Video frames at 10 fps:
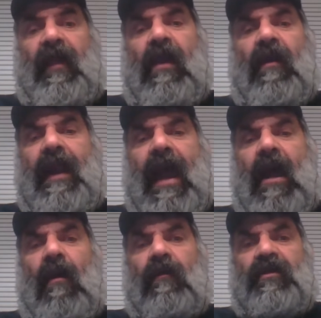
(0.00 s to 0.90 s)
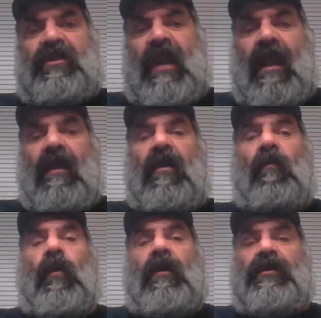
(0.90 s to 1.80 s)
They are now cha-
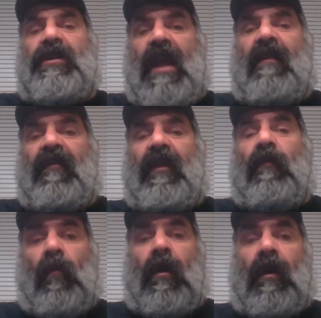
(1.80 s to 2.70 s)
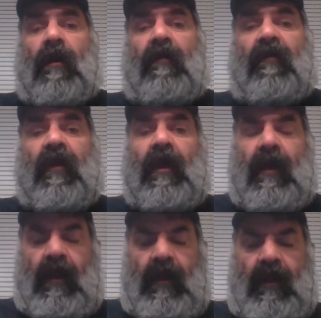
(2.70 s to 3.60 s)
we're changing words
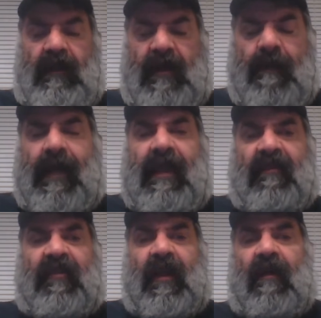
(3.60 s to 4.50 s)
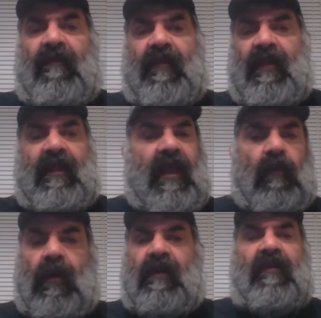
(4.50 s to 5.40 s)
to mean stuff that
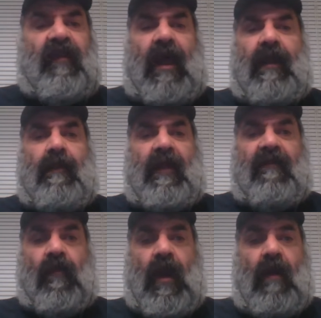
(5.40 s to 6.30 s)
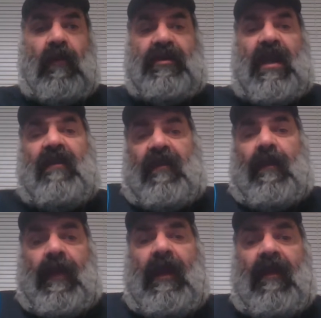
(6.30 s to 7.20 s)
they weren't designed to mean for And we're
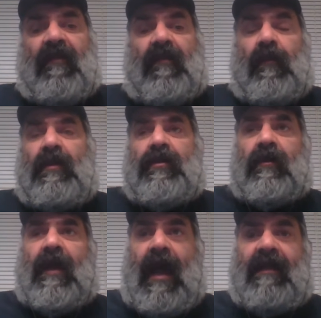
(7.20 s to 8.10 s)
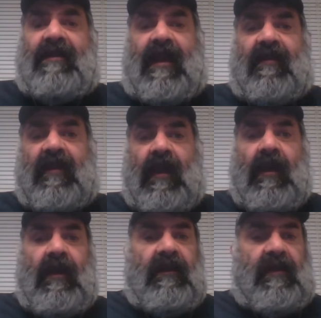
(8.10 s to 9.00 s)
changing the meanings of original context
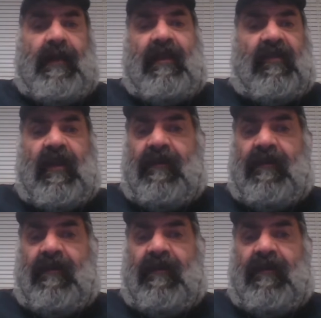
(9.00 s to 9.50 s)
to mean